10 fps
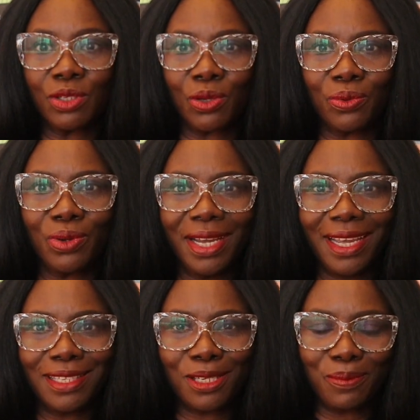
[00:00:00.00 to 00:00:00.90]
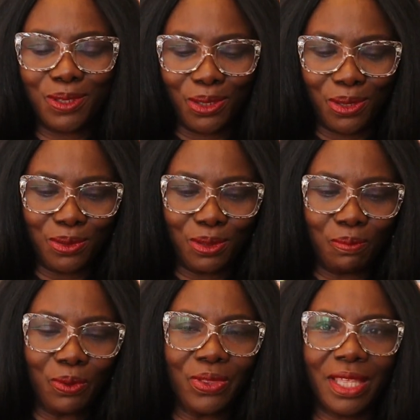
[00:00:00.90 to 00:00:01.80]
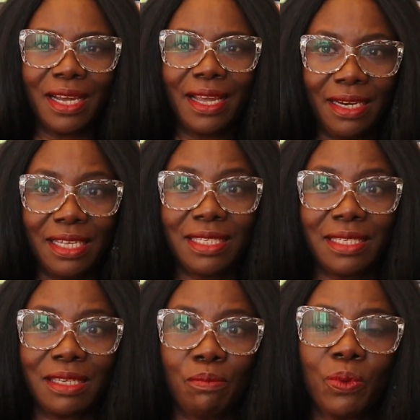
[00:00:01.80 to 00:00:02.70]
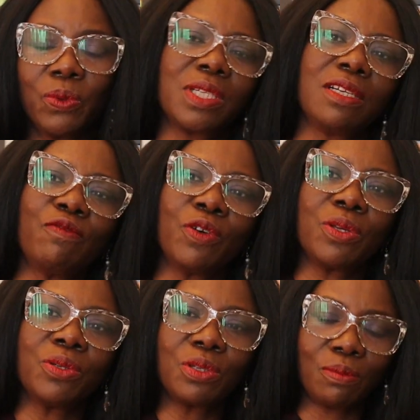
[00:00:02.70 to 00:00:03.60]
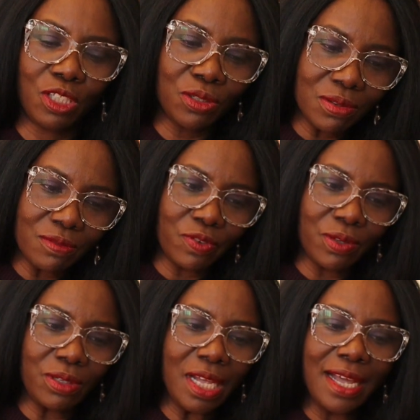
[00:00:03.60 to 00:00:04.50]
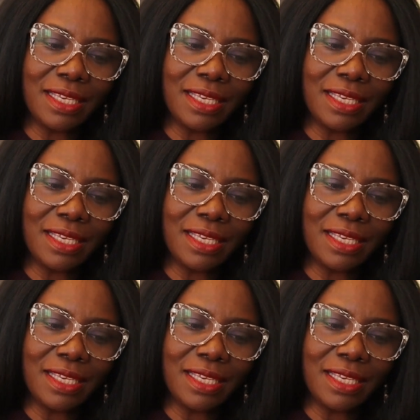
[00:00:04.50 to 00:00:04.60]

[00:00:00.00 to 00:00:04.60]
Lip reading: So it's up to you to put that, and it is important for you to be truthful.